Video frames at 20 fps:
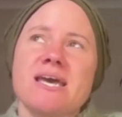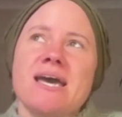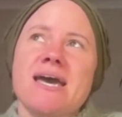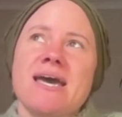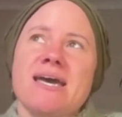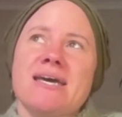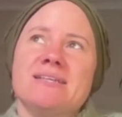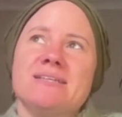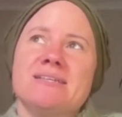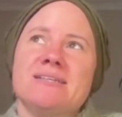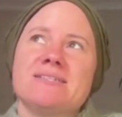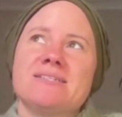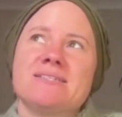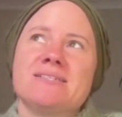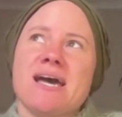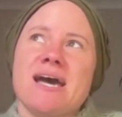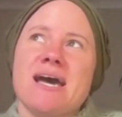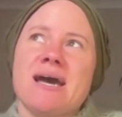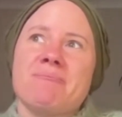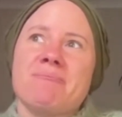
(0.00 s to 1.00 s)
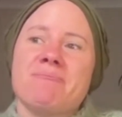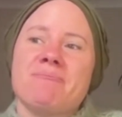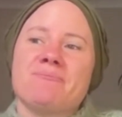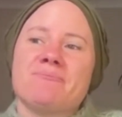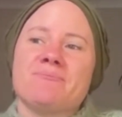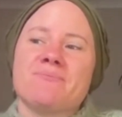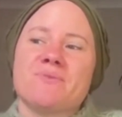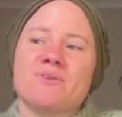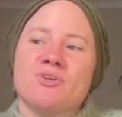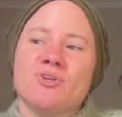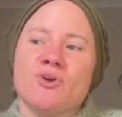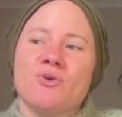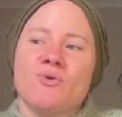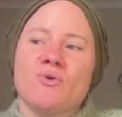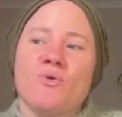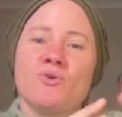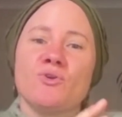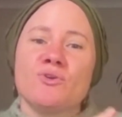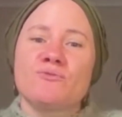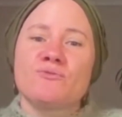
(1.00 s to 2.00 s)
And
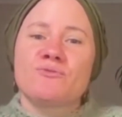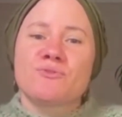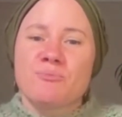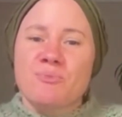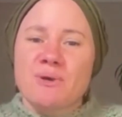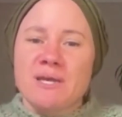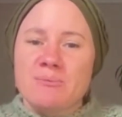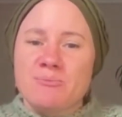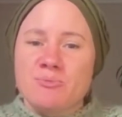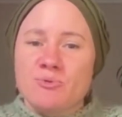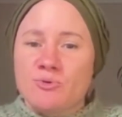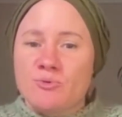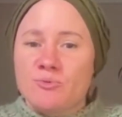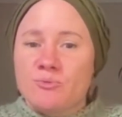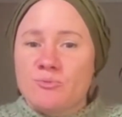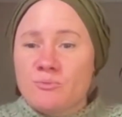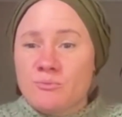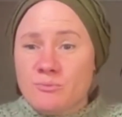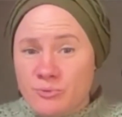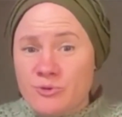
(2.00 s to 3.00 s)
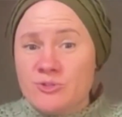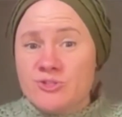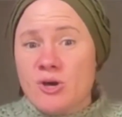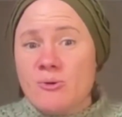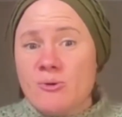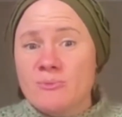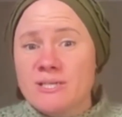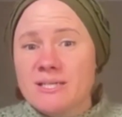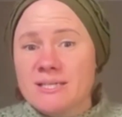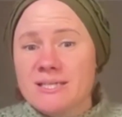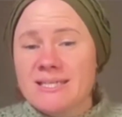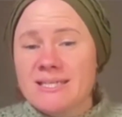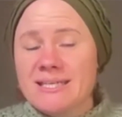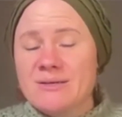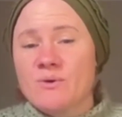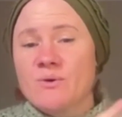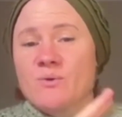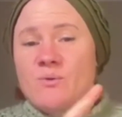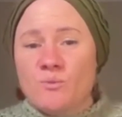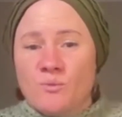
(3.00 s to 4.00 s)
all of the people predominantly
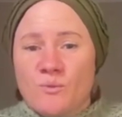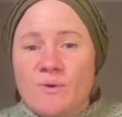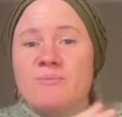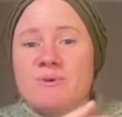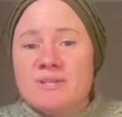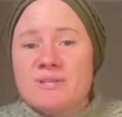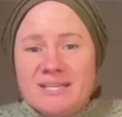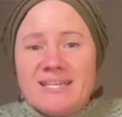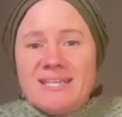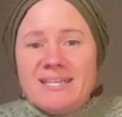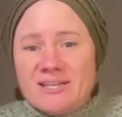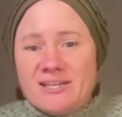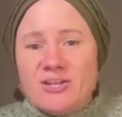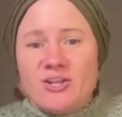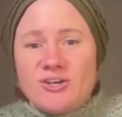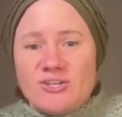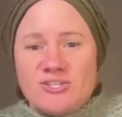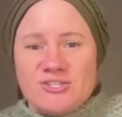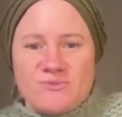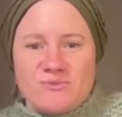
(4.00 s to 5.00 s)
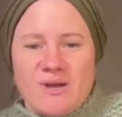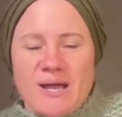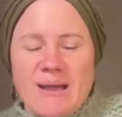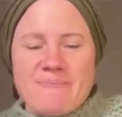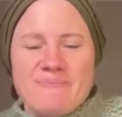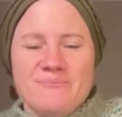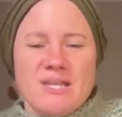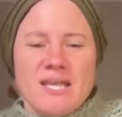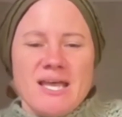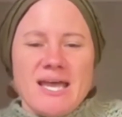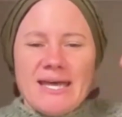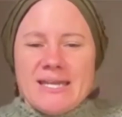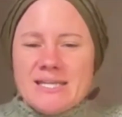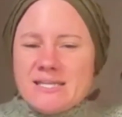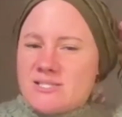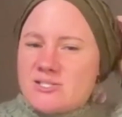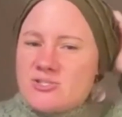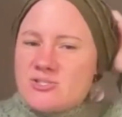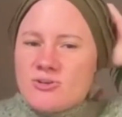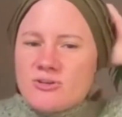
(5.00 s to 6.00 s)
were women that he'd lost, right? And
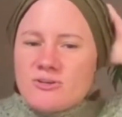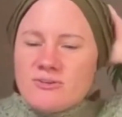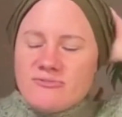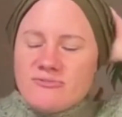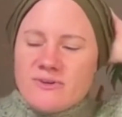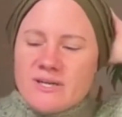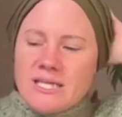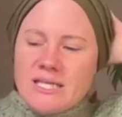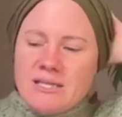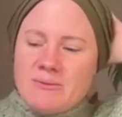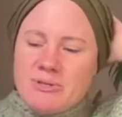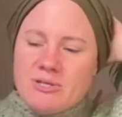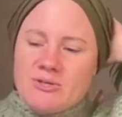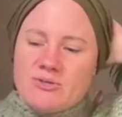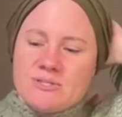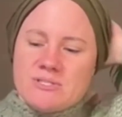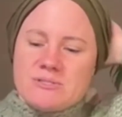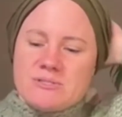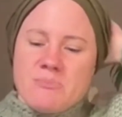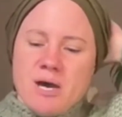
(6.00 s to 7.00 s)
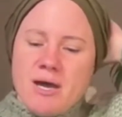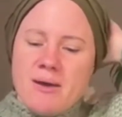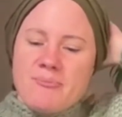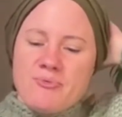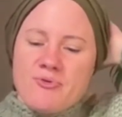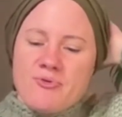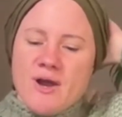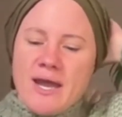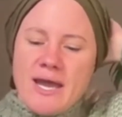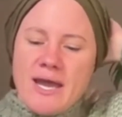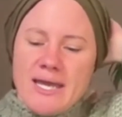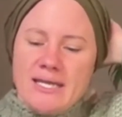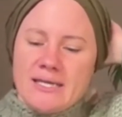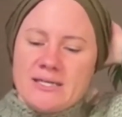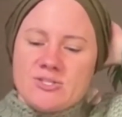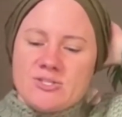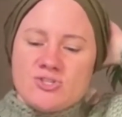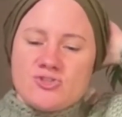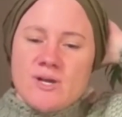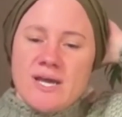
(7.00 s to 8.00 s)
it's so funny because my
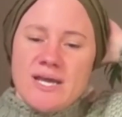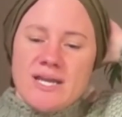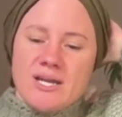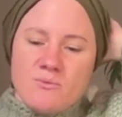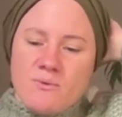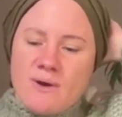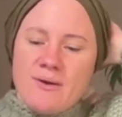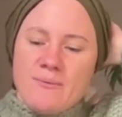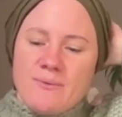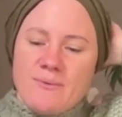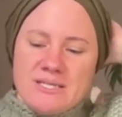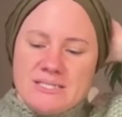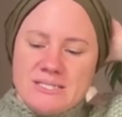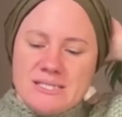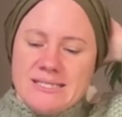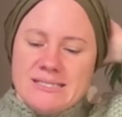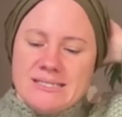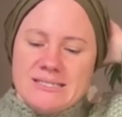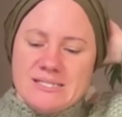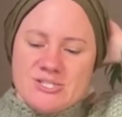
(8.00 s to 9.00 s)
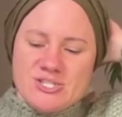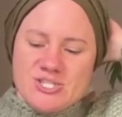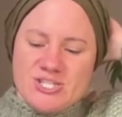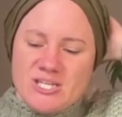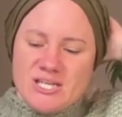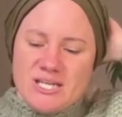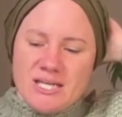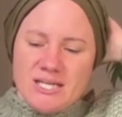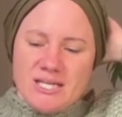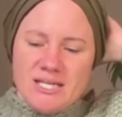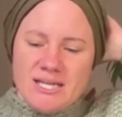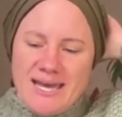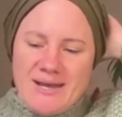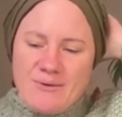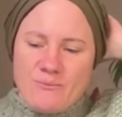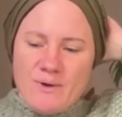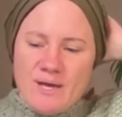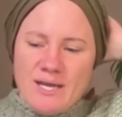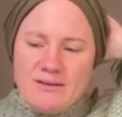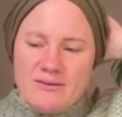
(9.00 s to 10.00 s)
brain straight away went to conditioning
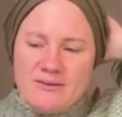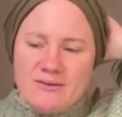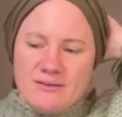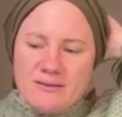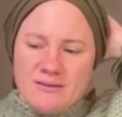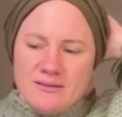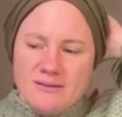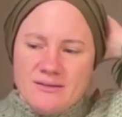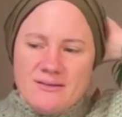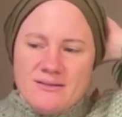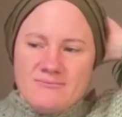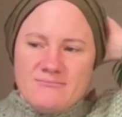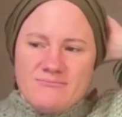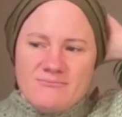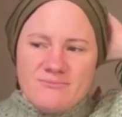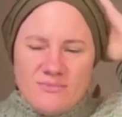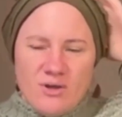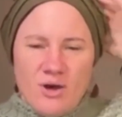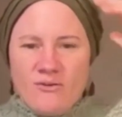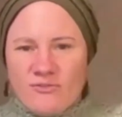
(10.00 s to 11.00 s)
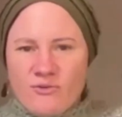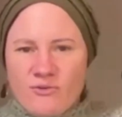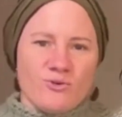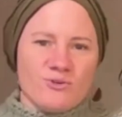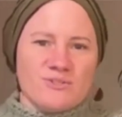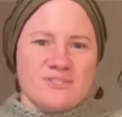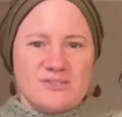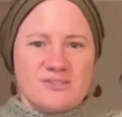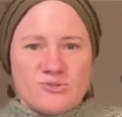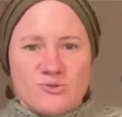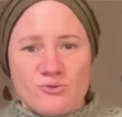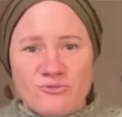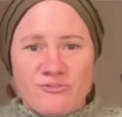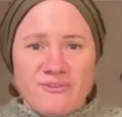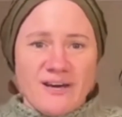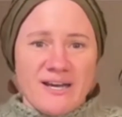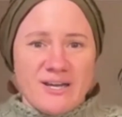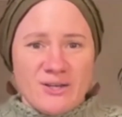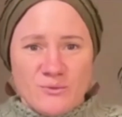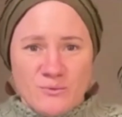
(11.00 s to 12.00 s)
and went, of course it's all
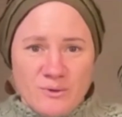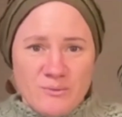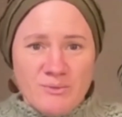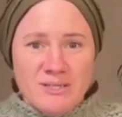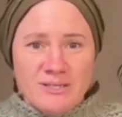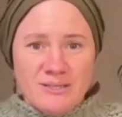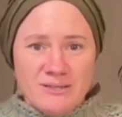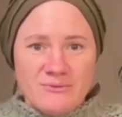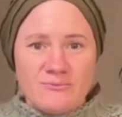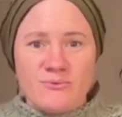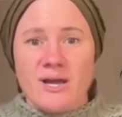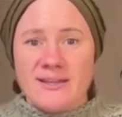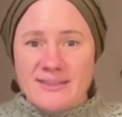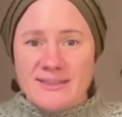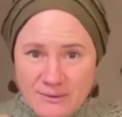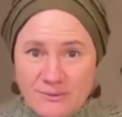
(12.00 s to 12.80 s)
fucking women, right?